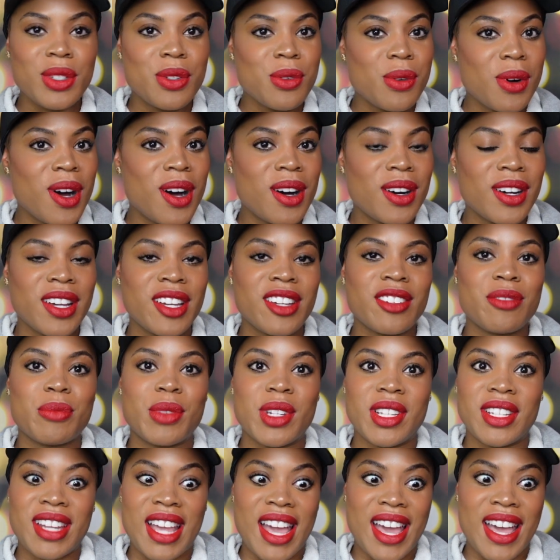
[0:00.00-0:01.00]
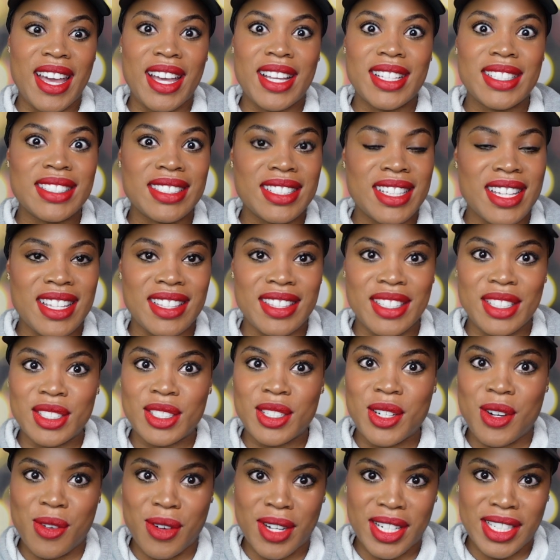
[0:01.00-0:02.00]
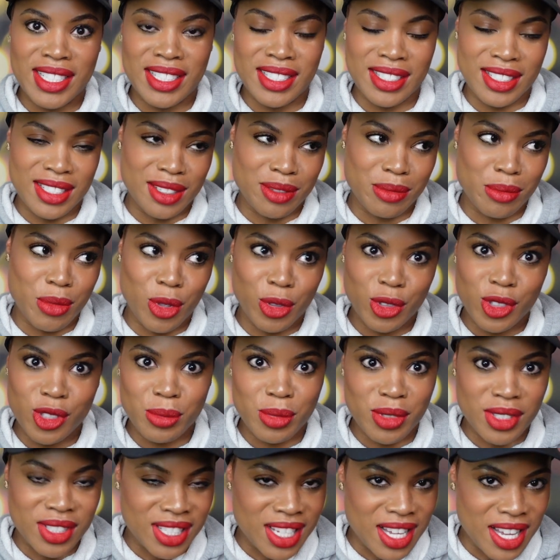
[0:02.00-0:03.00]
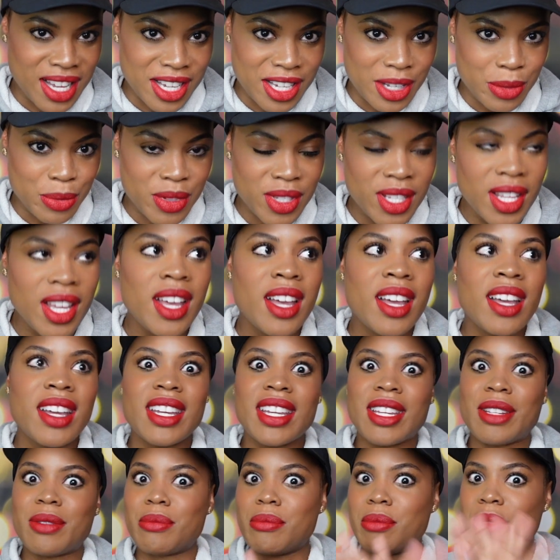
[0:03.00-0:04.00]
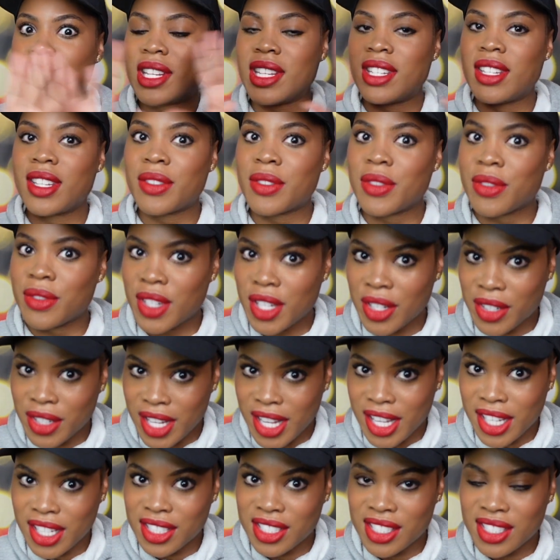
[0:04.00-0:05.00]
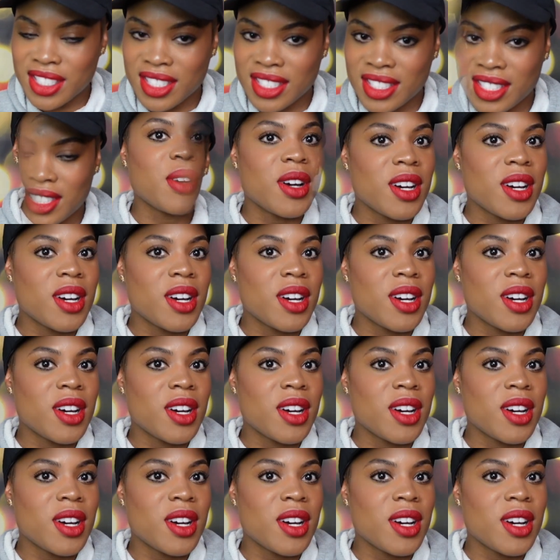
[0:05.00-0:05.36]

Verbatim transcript: you all have been asking this question multiple times in many different variations.